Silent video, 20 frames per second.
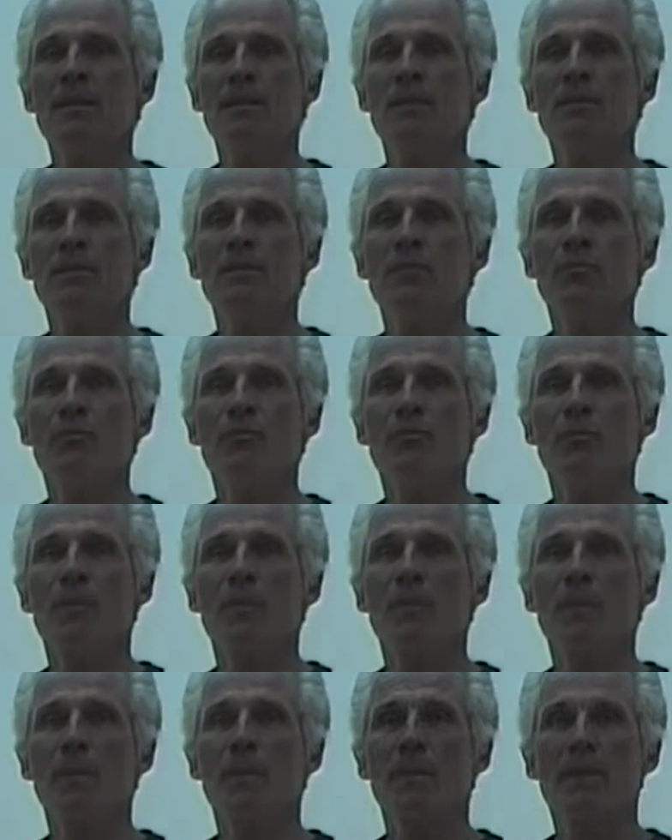how would
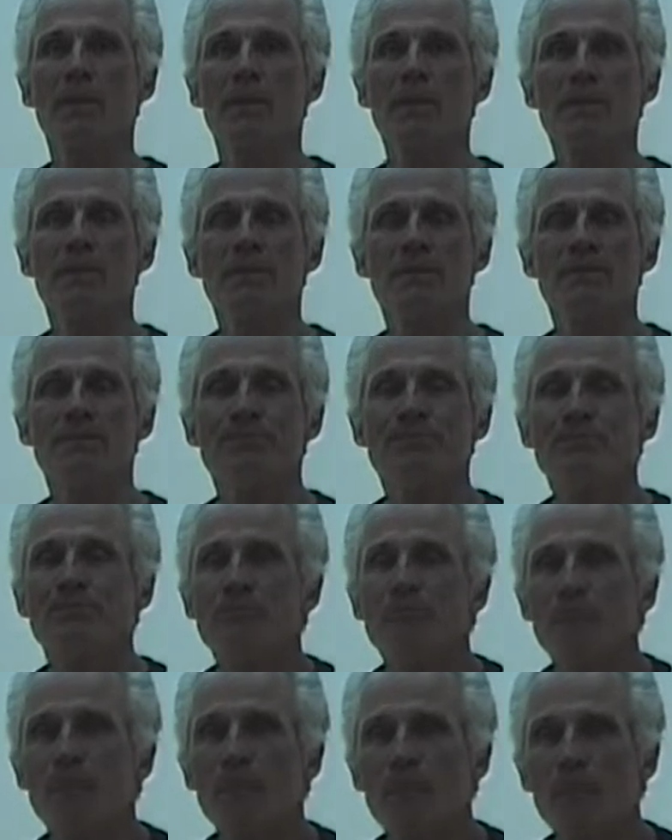you evolve a
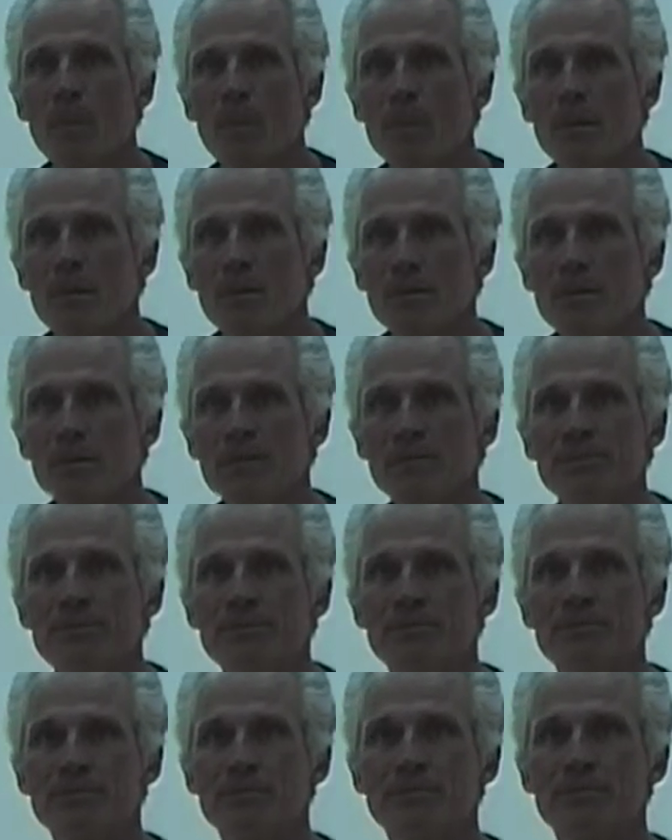strategy
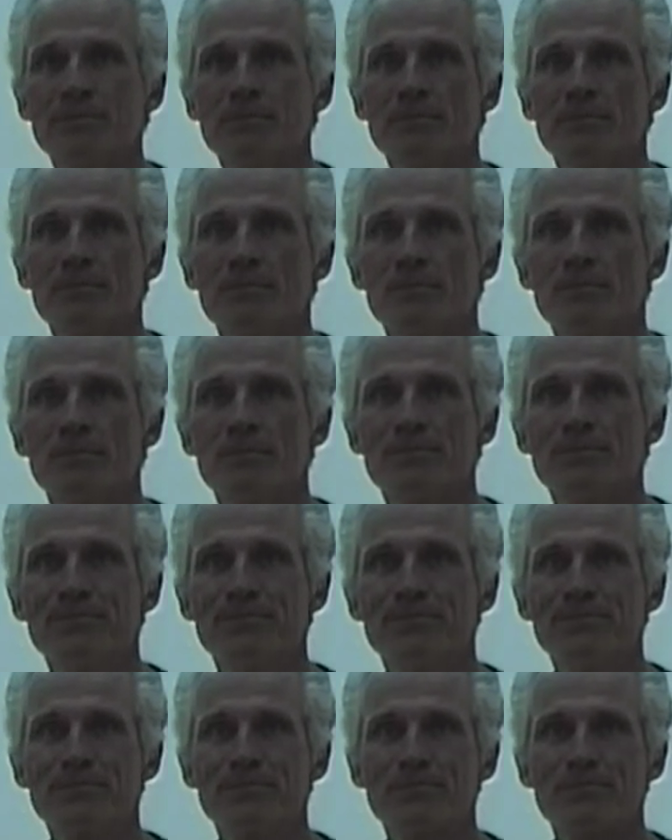against
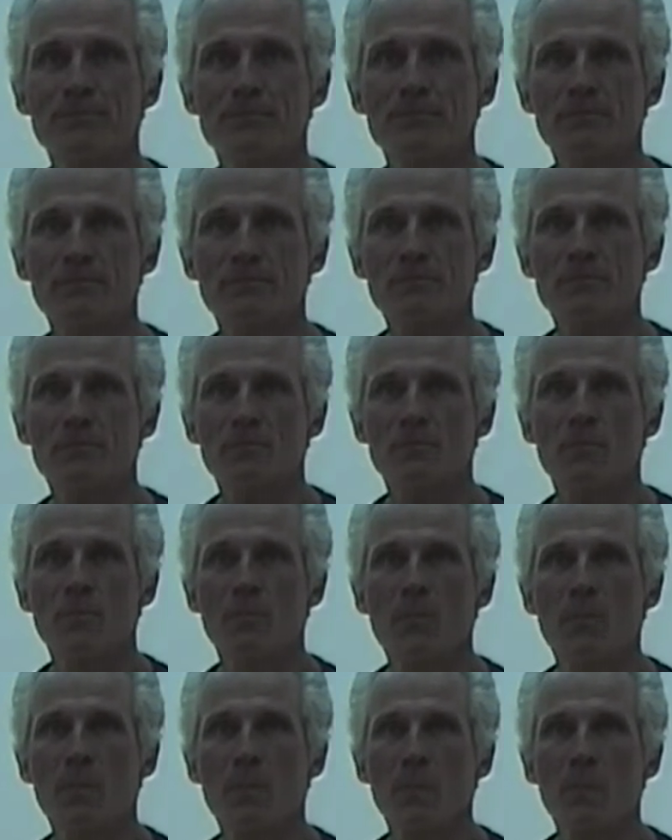the great
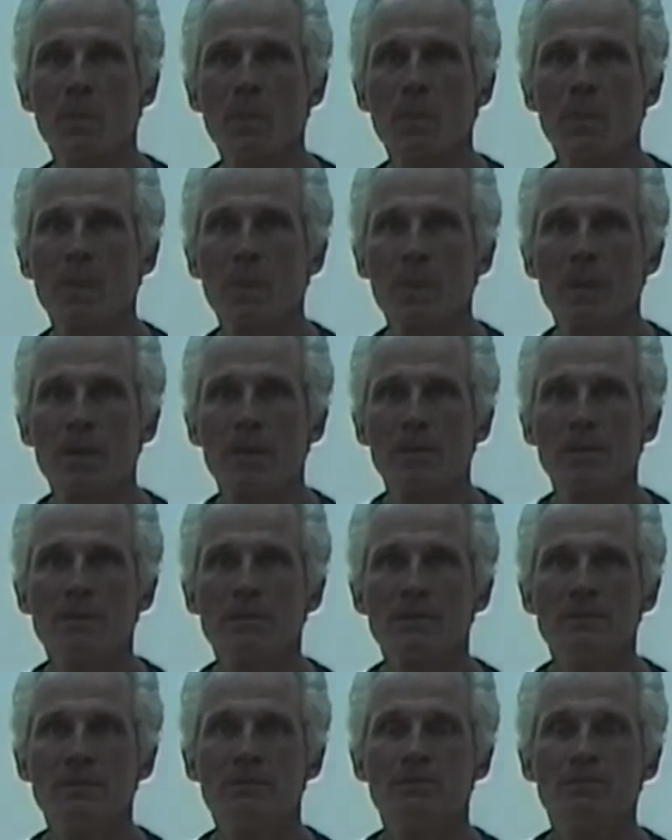players?
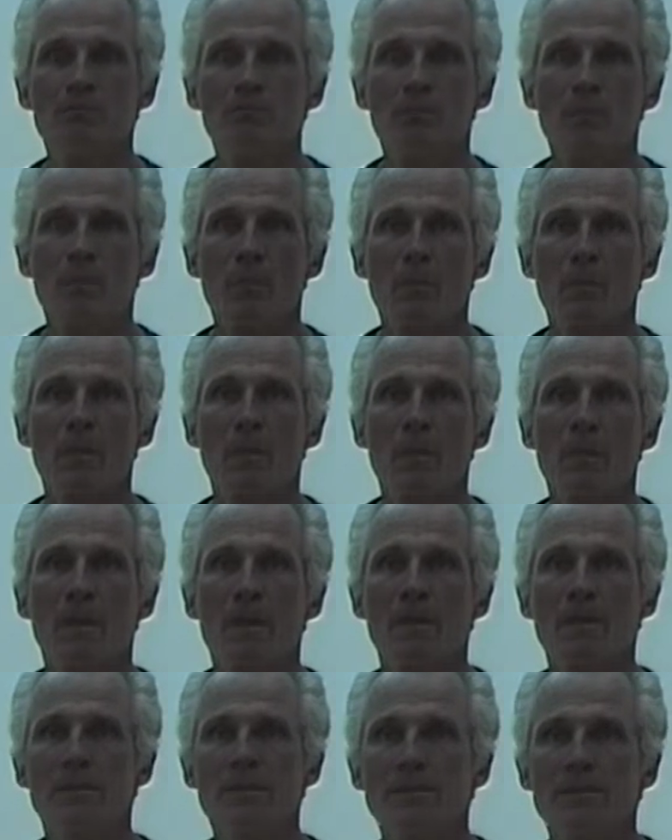You would have a different
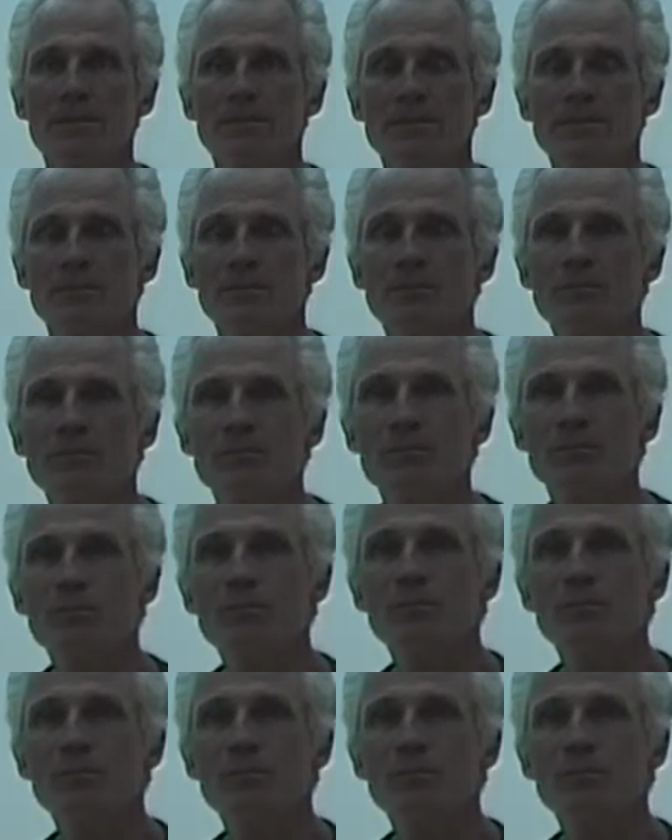strategy